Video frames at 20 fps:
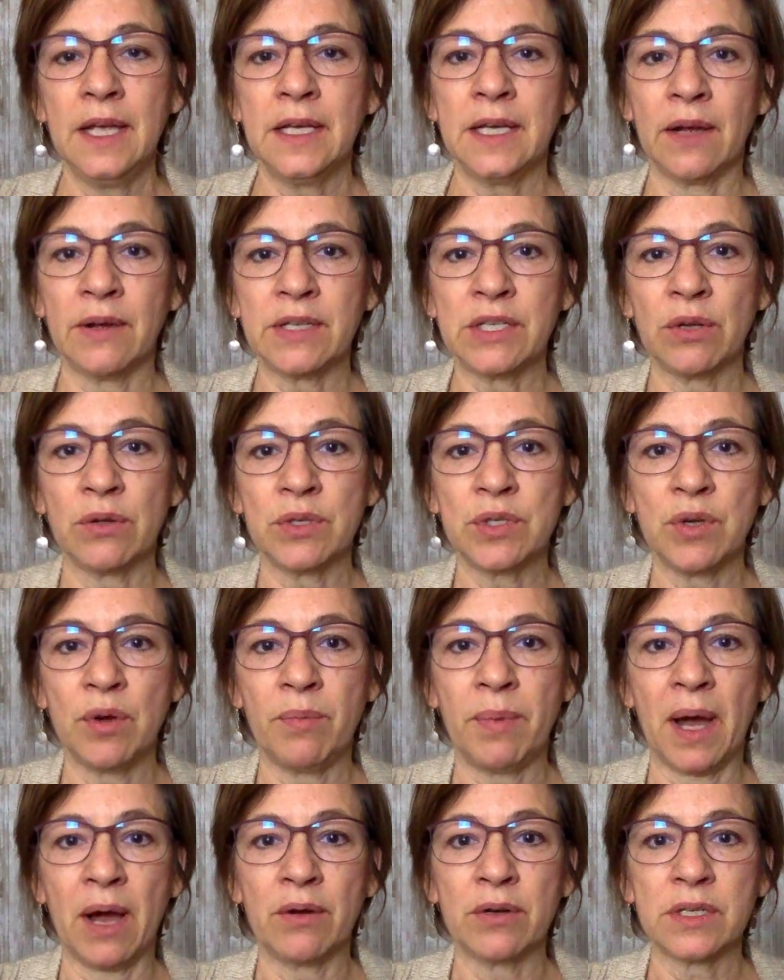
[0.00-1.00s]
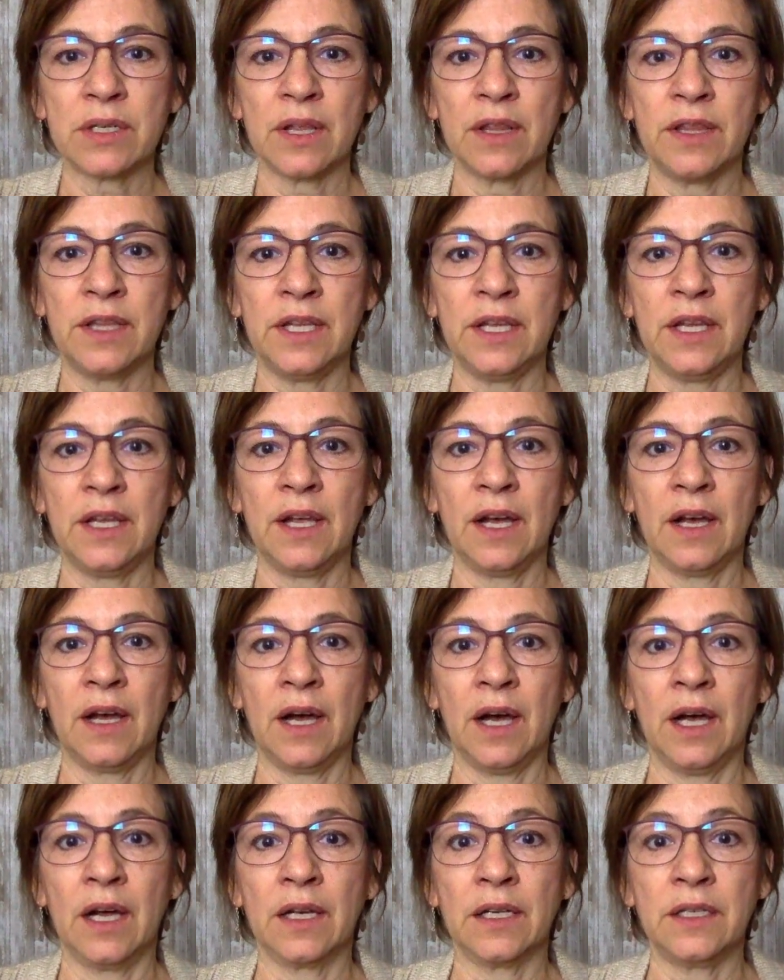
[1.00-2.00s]
Now, I told you about the
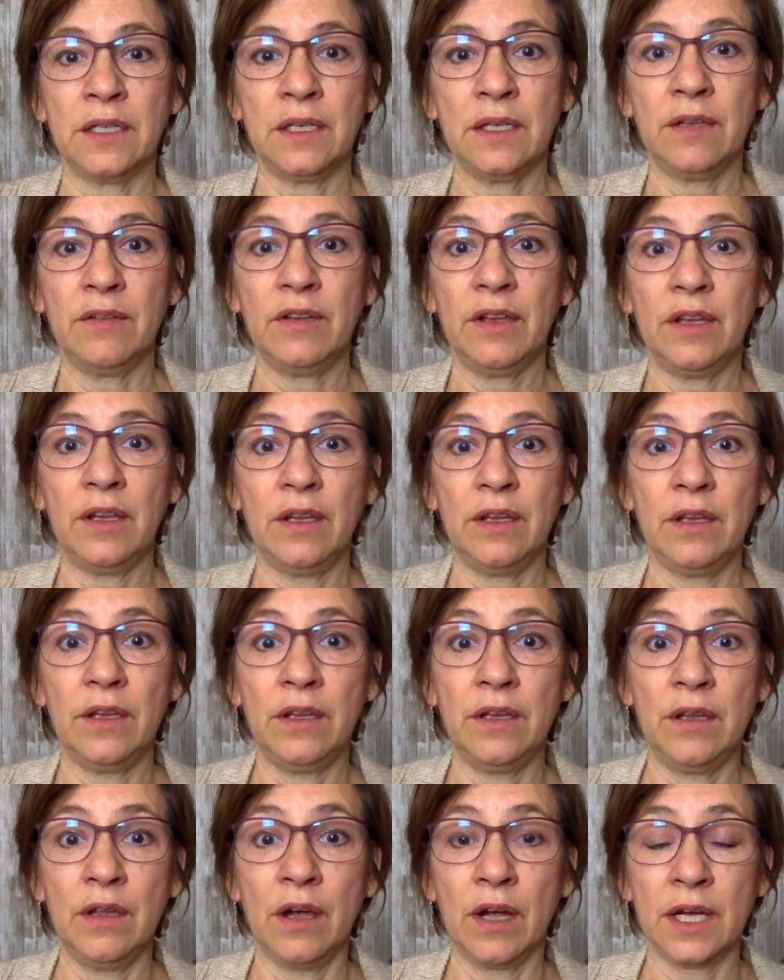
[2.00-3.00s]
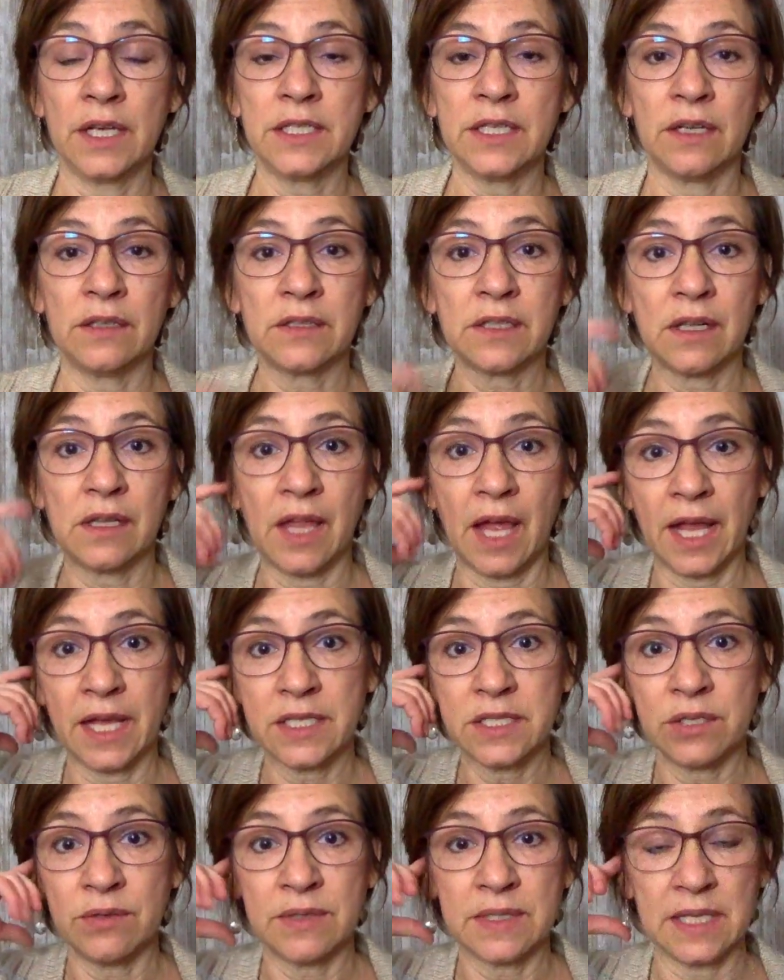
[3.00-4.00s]
young adult
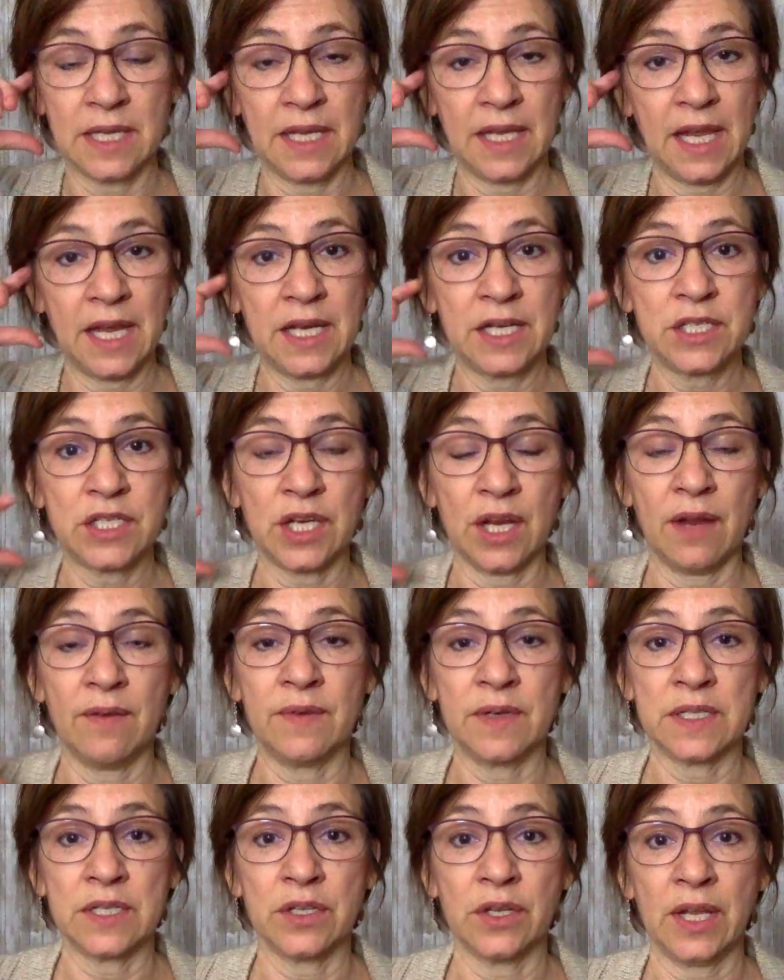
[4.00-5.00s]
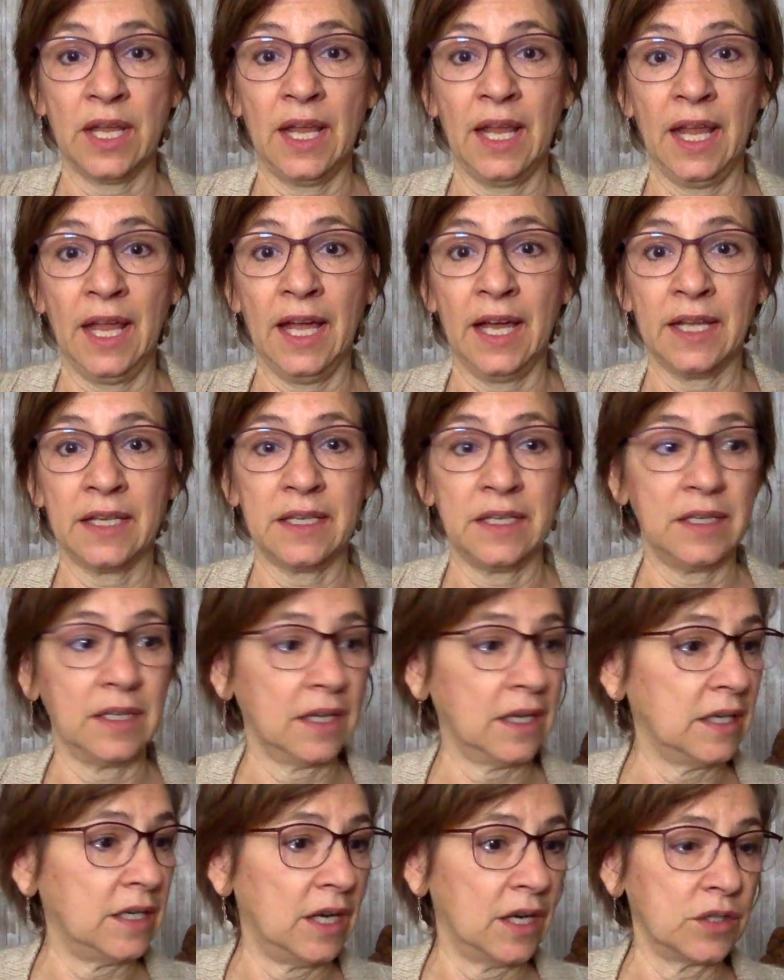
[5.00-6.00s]
client who was engaged and was looking at the
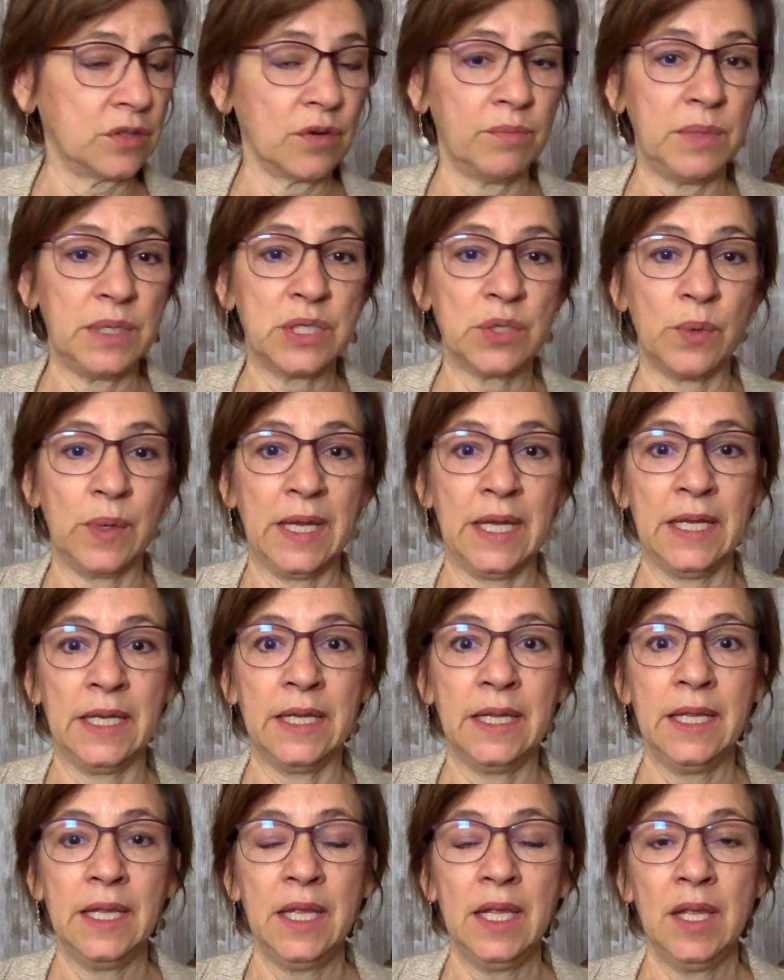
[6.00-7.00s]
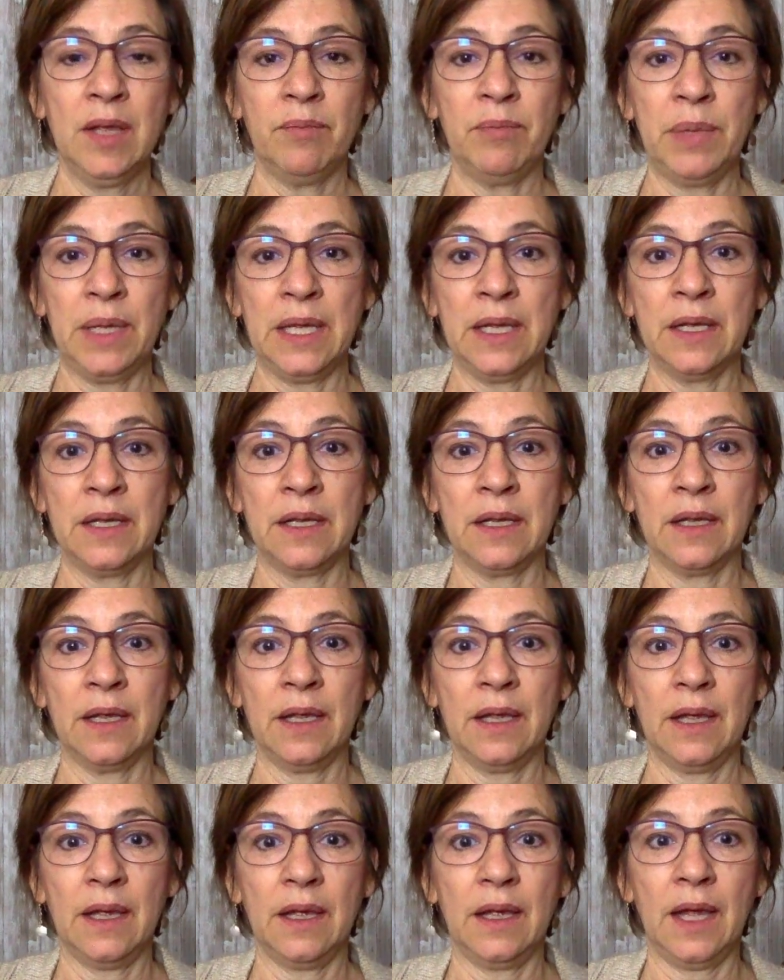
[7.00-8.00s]
conundrum between being
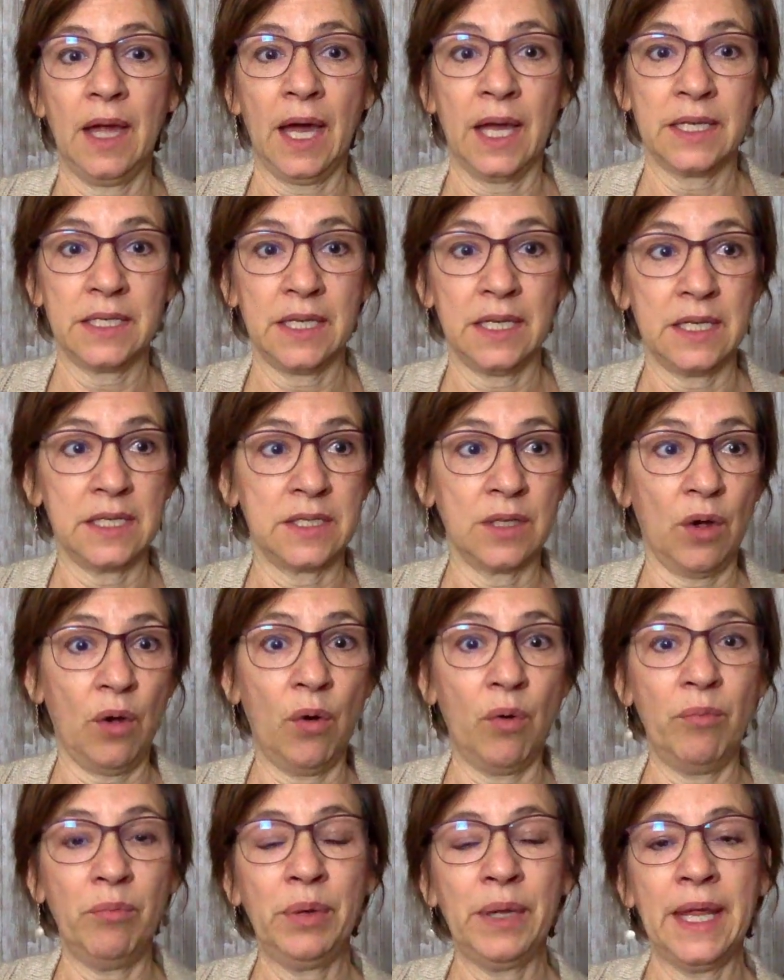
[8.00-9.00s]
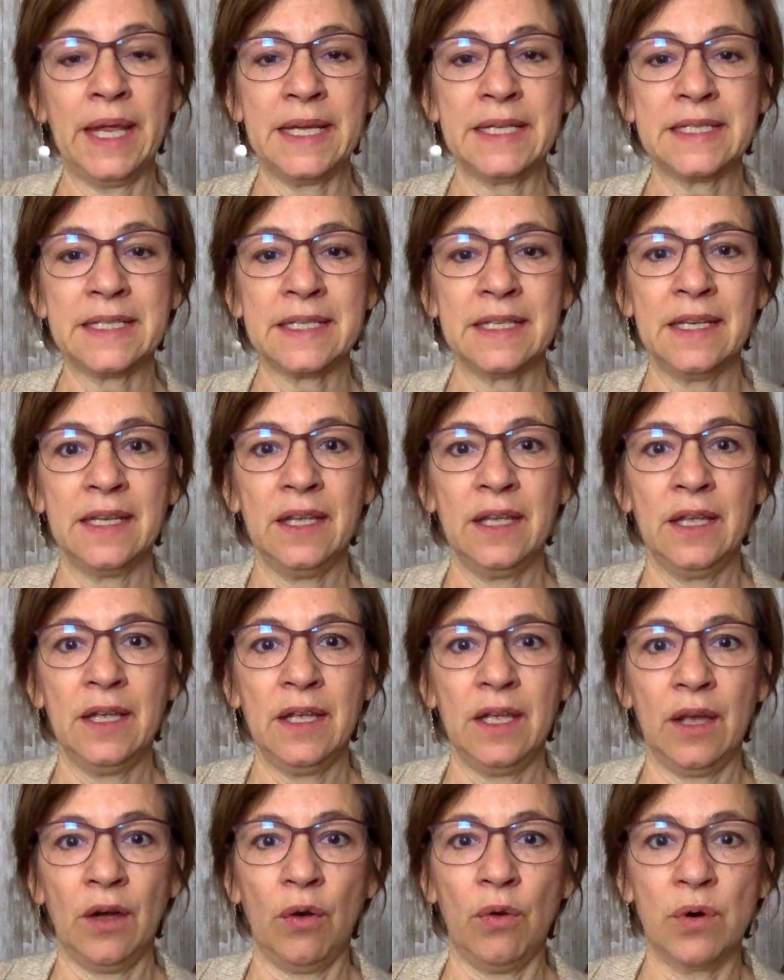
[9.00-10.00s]
at his home place
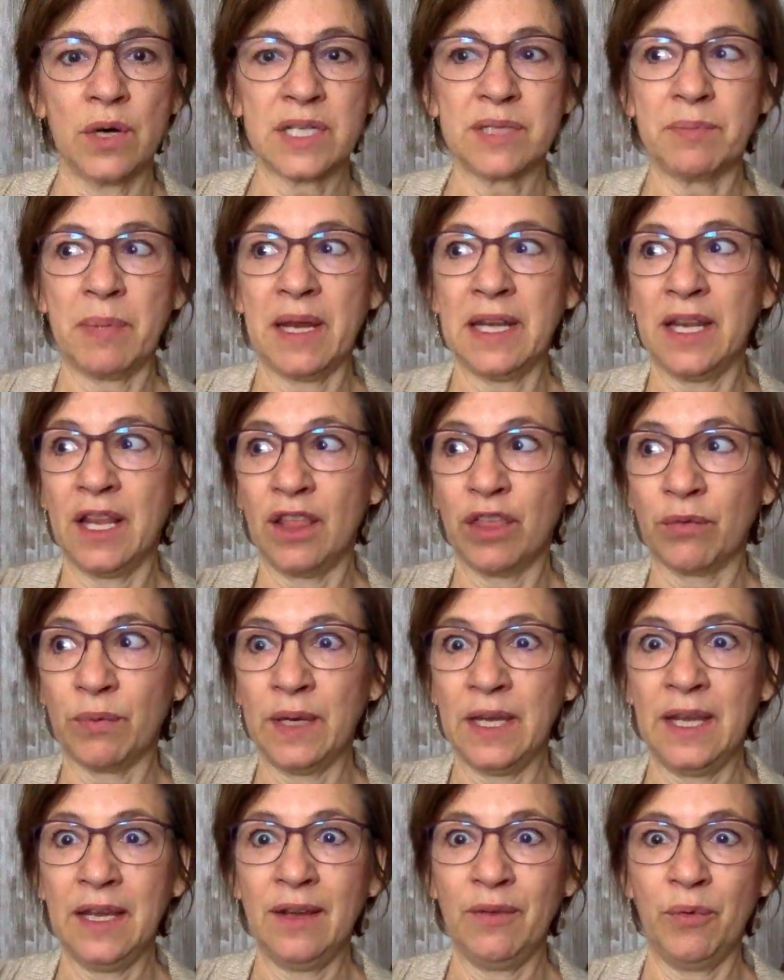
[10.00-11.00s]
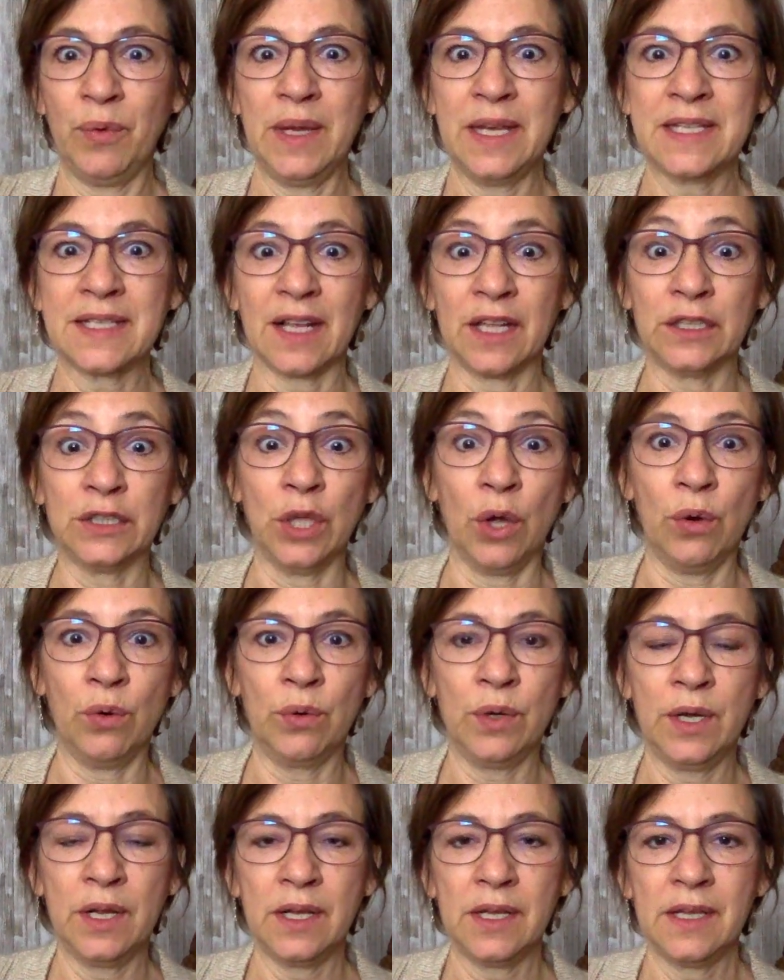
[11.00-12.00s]
or spending 3 weeks
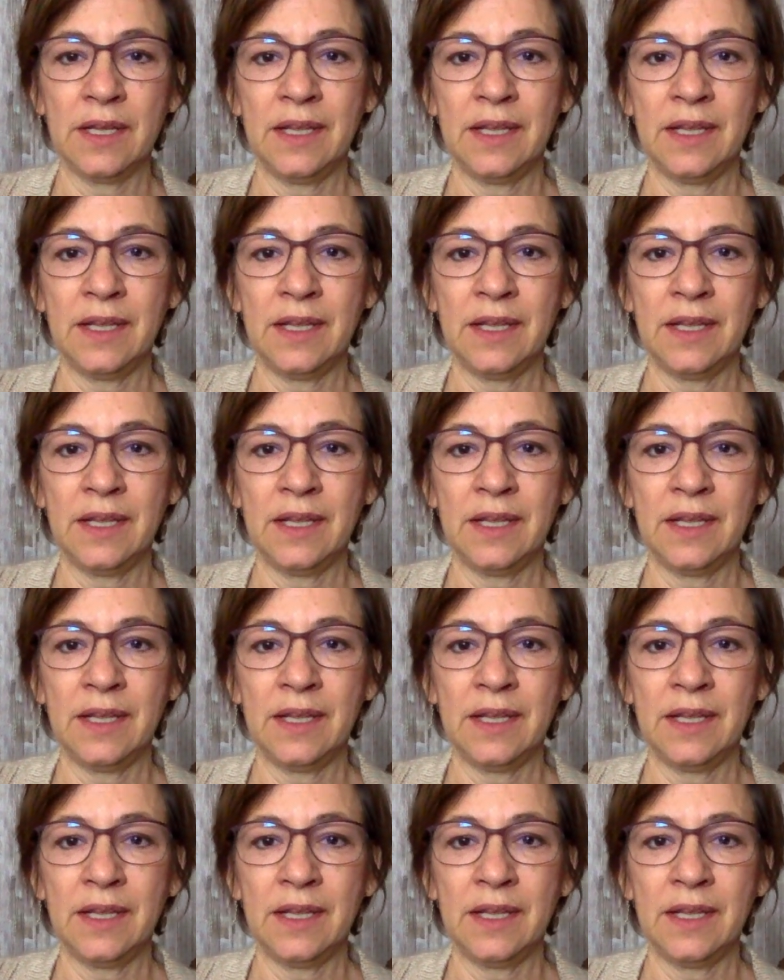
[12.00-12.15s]
alone